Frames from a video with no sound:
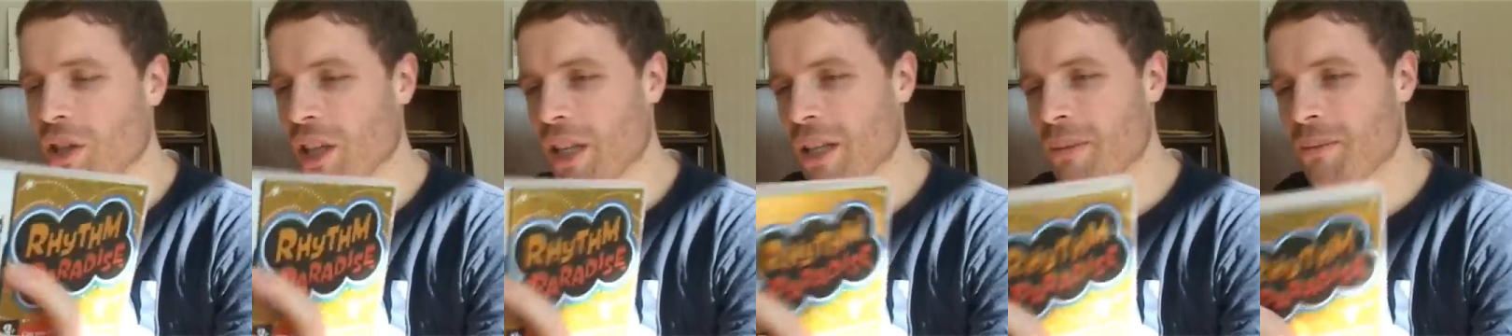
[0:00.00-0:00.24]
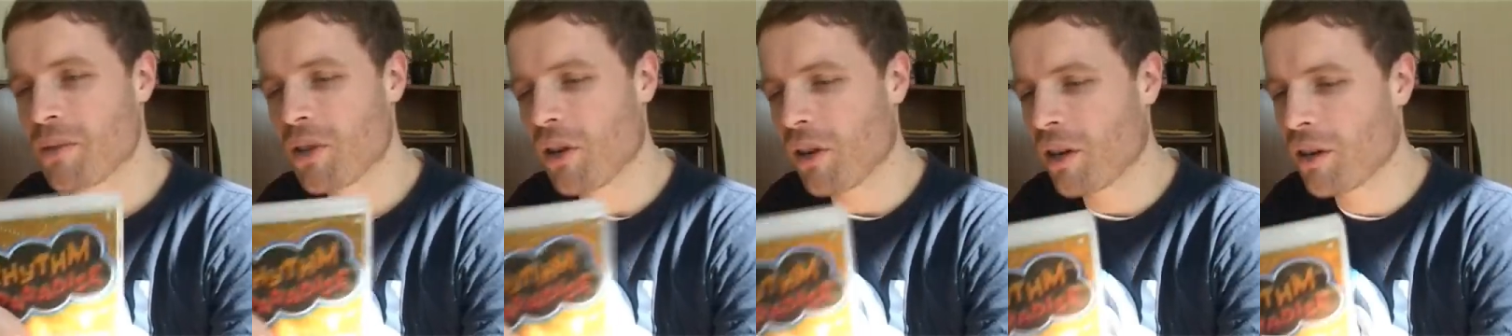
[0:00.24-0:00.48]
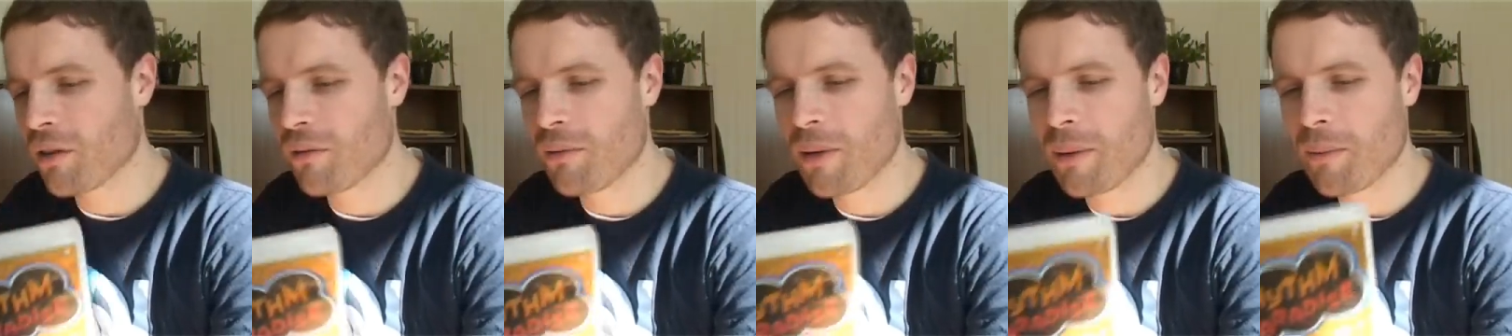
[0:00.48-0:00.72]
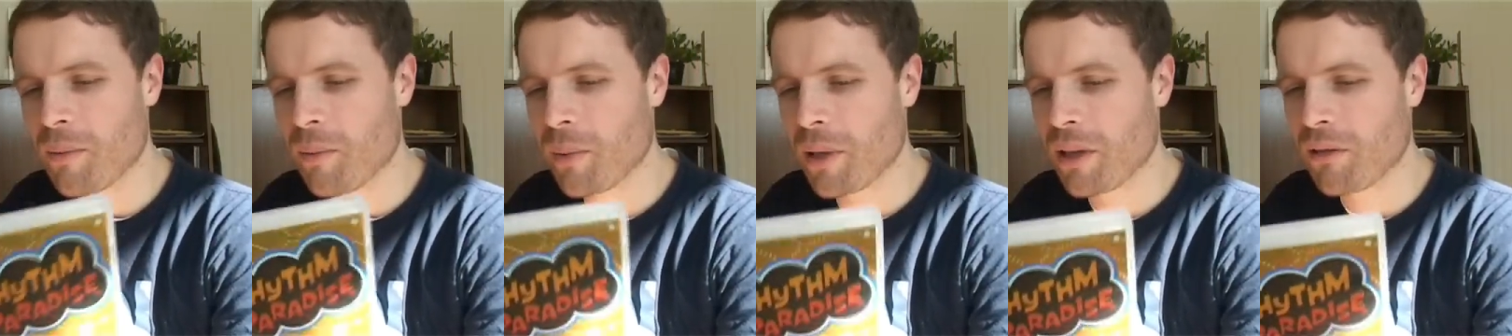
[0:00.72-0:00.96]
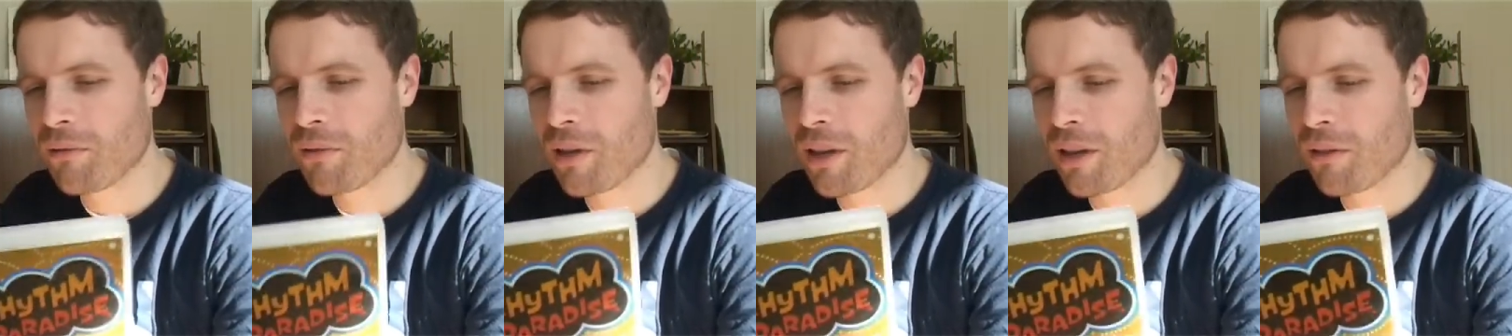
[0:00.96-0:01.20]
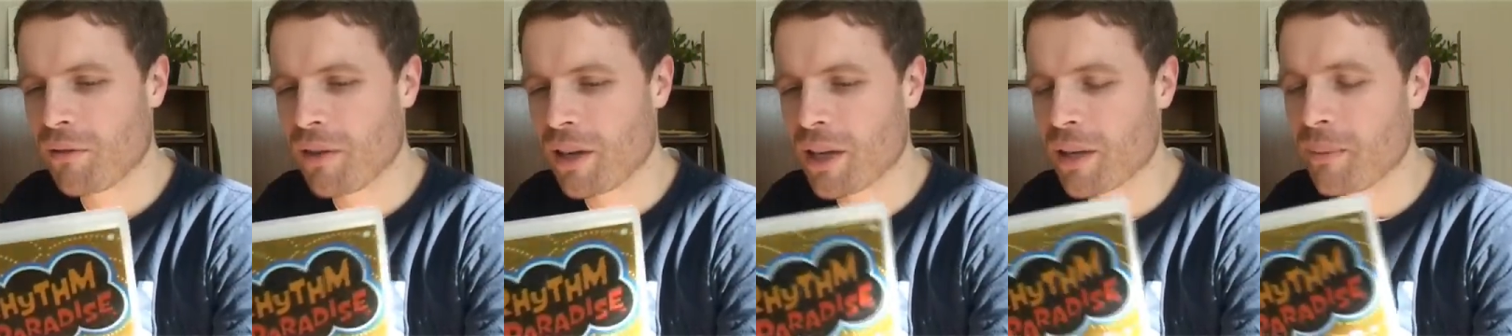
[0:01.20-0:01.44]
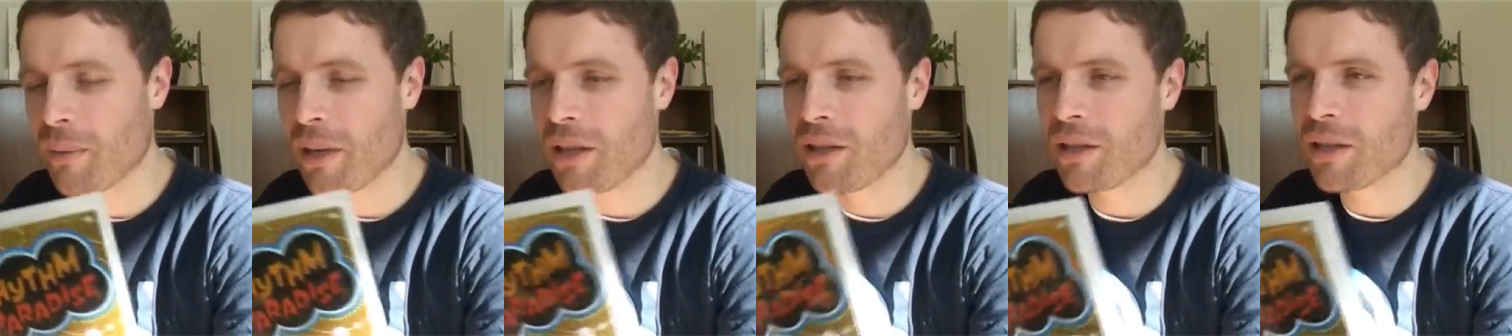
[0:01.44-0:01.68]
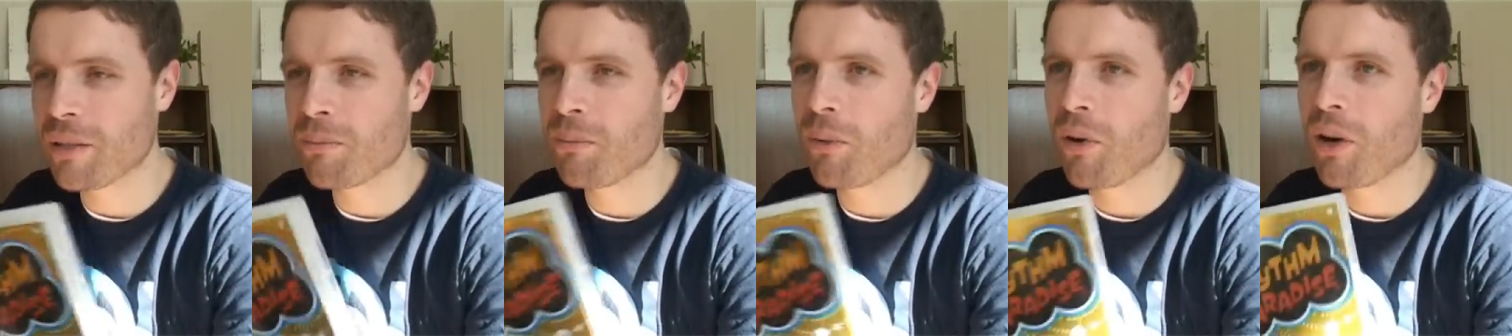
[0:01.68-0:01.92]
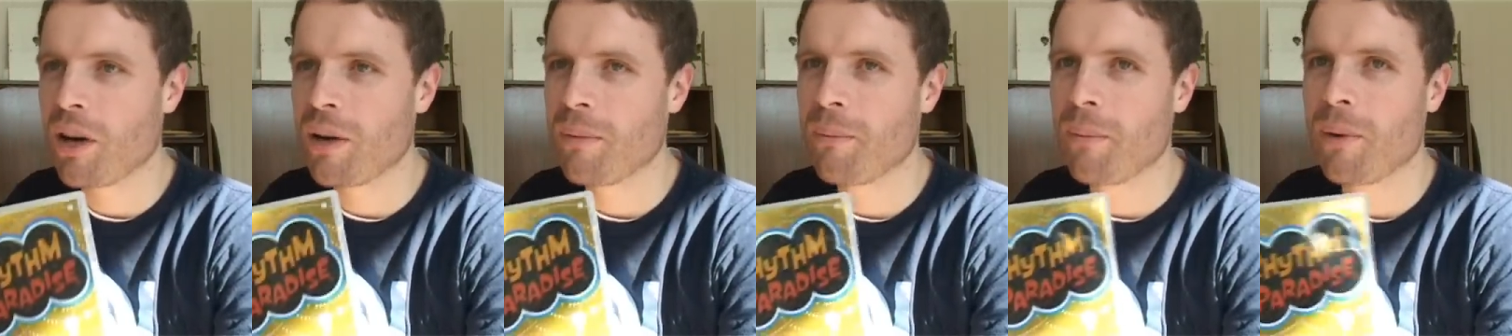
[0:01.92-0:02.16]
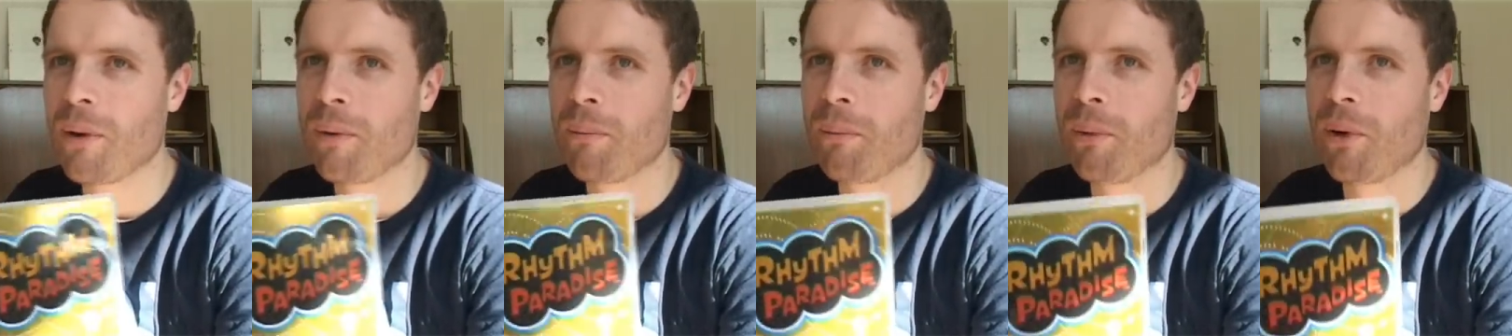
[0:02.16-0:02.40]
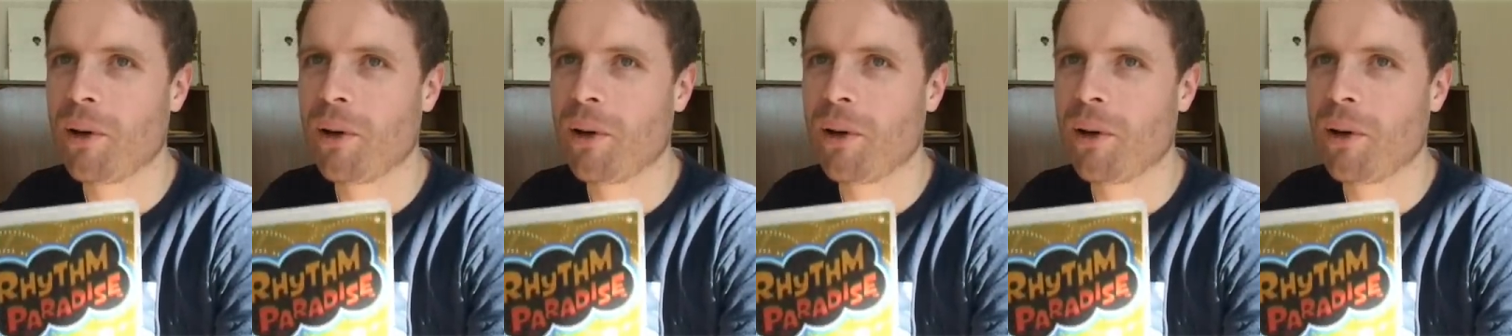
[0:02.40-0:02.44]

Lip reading: games I can remember being recommended by the